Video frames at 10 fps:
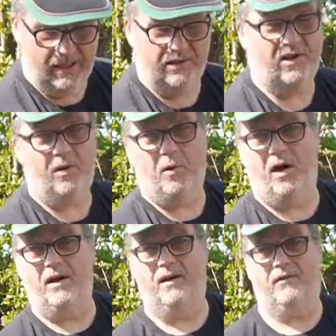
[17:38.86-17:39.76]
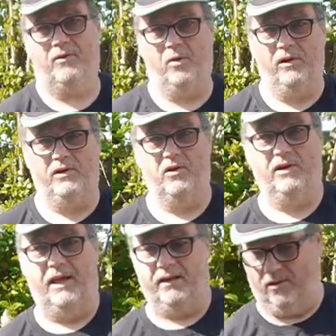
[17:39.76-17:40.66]
And you know what? I've quite
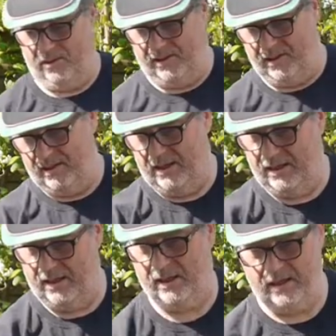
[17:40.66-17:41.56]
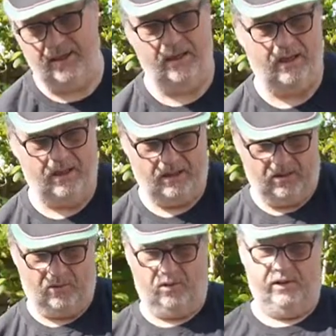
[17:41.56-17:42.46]
enjoyed that guys.
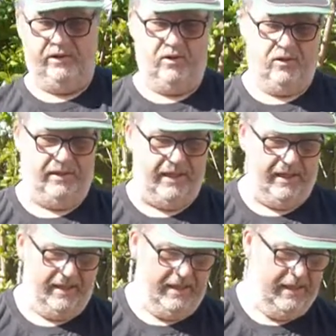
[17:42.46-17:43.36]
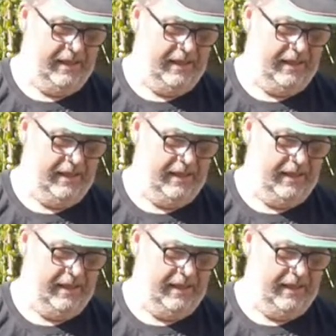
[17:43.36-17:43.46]
Quite enjoyed that.